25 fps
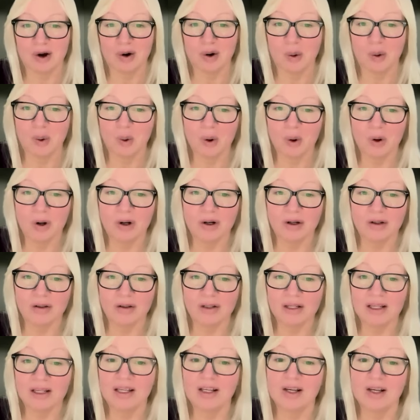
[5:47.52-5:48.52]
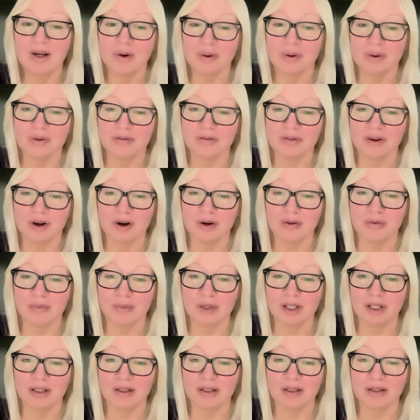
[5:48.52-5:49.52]
Or ego
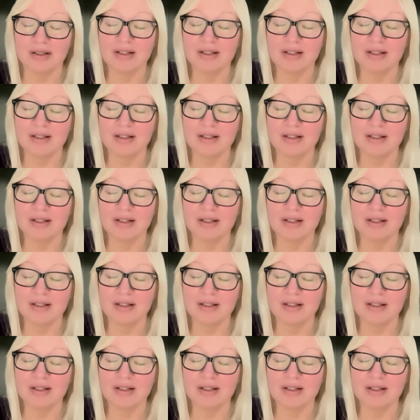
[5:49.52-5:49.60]
involvement,